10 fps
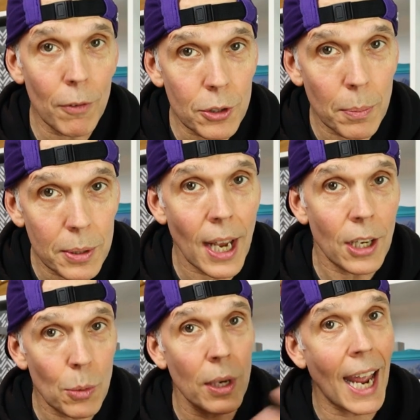levels of
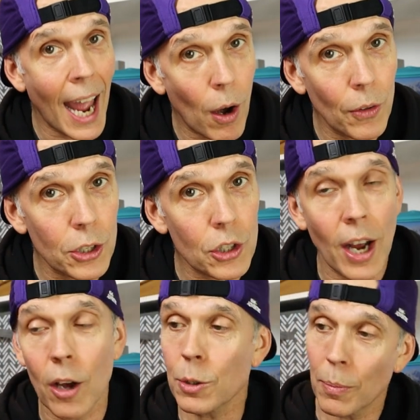protection when you're out on the
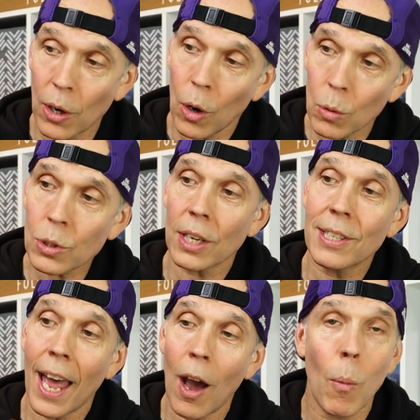trails, but also
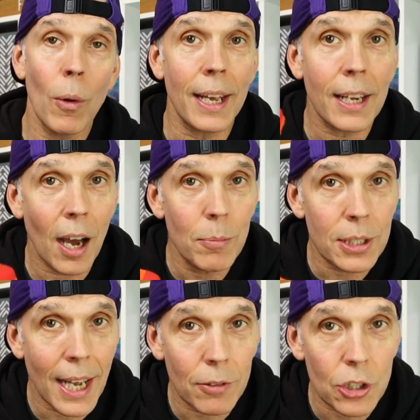to help when it
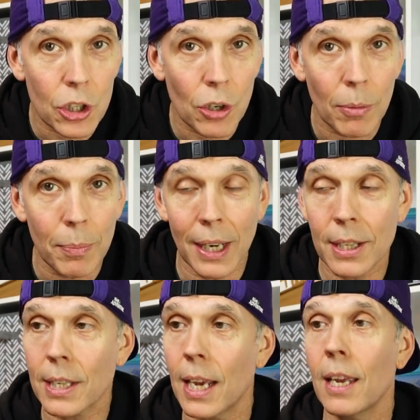comes down to
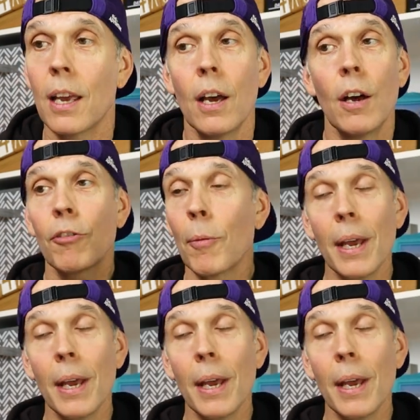durability. For